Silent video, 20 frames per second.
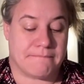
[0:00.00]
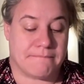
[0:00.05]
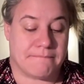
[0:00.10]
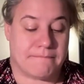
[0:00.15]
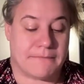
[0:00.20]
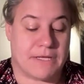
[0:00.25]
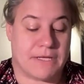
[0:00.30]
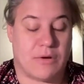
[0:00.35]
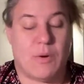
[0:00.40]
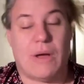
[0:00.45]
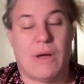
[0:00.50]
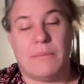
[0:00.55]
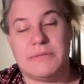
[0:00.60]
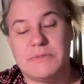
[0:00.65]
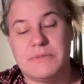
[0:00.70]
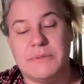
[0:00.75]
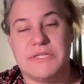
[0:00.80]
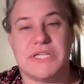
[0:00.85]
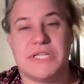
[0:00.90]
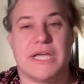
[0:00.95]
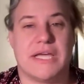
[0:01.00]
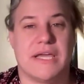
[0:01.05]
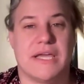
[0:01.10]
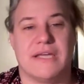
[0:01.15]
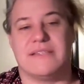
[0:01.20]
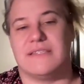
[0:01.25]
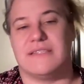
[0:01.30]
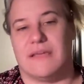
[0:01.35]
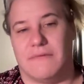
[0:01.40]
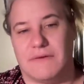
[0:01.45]
well, between checking
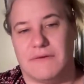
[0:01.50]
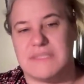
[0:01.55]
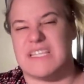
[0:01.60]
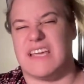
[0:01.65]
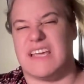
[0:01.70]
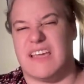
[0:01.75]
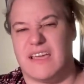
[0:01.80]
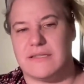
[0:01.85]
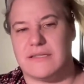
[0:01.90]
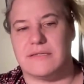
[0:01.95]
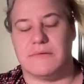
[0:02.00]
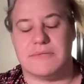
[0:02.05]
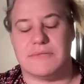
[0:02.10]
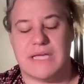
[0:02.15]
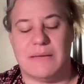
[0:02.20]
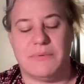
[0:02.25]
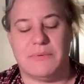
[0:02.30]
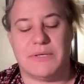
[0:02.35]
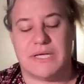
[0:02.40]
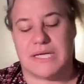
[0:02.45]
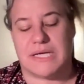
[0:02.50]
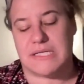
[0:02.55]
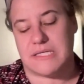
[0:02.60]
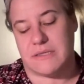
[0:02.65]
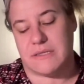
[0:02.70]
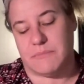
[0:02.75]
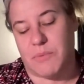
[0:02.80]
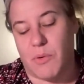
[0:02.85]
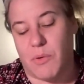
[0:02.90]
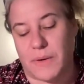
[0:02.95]
and savings, I guess. So I was able to get to
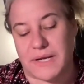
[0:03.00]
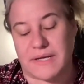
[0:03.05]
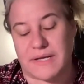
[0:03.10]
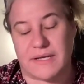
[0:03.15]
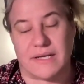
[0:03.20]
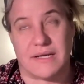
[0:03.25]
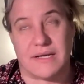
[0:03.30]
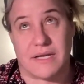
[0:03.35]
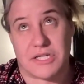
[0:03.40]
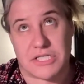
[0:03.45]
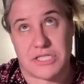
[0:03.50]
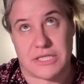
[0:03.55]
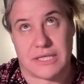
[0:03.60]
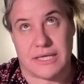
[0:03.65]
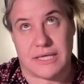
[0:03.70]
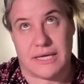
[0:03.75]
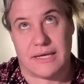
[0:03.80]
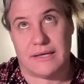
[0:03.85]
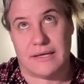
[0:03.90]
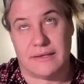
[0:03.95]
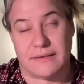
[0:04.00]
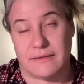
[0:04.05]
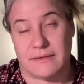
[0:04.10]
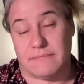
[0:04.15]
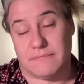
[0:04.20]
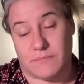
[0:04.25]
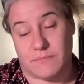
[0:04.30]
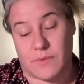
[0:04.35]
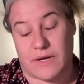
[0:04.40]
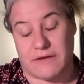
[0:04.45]
the point initially
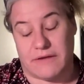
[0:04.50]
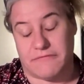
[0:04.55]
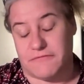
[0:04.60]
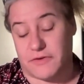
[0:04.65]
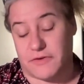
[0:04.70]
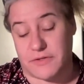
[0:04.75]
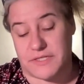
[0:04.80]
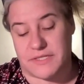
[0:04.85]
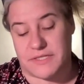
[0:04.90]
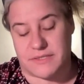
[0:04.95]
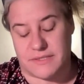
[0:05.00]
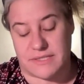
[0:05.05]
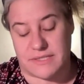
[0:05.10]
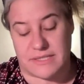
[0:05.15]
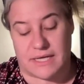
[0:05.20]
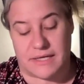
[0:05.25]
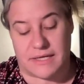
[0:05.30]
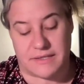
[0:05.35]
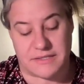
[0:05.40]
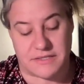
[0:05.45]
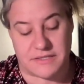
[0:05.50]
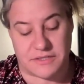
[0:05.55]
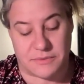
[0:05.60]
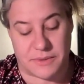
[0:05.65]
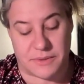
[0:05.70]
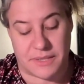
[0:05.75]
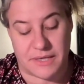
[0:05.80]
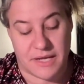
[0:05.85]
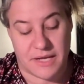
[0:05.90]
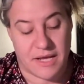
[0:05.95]
when I first decided to do
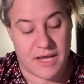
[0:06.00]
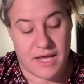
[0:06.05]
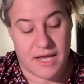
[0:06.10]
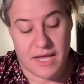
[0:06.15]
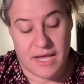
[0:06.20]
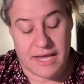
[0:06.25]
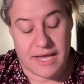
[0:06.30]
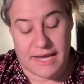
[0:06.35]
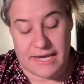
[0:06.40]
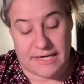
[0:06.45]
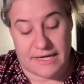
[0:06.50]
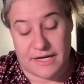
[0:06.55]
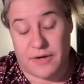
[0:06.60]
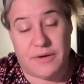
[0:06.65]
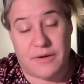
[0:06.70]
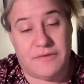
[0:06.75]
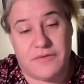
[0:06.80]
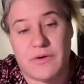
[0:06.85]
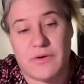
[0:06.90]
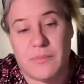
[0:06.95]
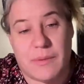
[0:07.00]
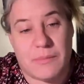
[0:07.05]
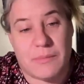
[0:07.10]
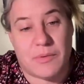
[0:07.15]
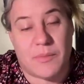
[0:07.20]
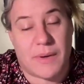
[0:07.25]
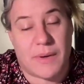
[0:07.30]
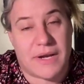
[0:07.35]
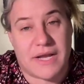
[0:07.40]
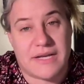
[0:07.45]
it. And I don't even remember
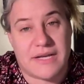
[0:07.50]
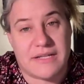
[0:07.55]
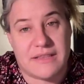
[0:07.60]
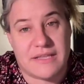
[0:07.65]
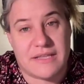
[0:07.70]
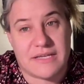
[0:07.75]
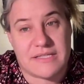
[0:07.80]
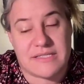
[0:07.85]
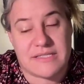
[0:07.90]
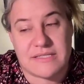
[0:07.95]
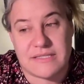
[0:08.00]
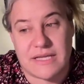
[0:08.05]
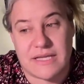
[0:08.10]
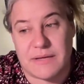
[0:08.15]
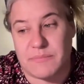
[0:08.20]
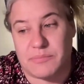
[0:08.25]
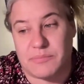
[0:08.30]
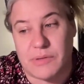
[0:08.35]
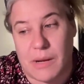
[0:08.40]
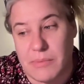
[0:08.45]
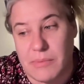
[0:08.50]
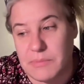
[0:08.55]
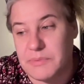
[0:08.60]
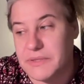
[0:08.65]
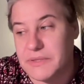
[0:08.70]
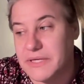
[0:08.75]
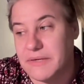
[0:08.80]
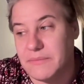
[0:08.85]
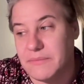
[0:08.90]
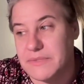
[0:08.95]
when I did this. It
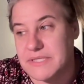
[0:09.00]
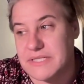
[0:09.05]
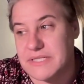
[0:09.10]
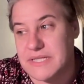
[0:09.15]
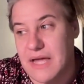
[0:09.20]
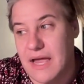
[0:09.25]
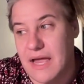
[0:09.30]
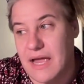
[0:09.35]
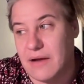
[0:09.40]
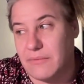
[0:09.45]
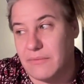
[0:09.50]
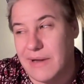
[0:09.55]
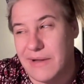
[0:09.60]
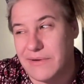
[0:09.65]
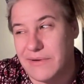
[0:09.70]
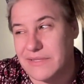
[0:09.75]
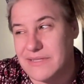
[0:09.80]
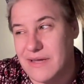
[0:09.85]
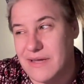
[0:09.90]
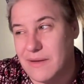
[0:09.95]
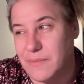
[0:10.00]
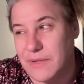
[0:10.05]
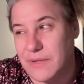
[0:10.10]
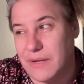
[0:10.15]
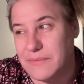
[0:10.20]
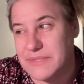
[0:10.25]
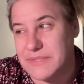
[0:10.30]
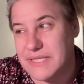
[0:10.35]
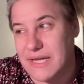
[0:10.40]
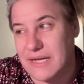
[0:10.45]
probably was around a time when
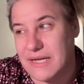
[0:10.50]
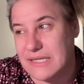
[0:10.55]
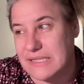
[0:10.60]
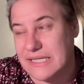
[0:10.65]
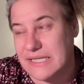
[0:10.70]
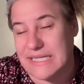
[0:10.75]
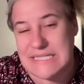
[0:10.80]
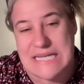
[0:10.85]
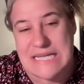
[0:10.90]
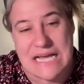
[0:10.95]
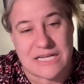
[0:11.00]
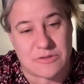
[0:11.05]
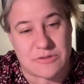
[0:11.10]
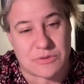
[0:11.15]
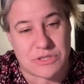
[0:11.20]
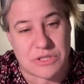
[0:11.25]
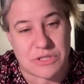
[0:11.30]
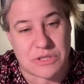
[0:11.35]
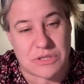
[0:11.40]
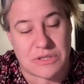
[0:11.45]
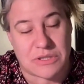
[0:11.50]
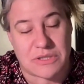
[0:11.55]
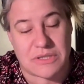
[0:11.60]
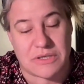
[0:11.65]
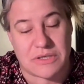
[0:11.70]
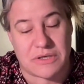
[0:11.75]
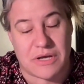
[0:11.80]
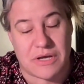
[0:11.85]
I was getting like a tax return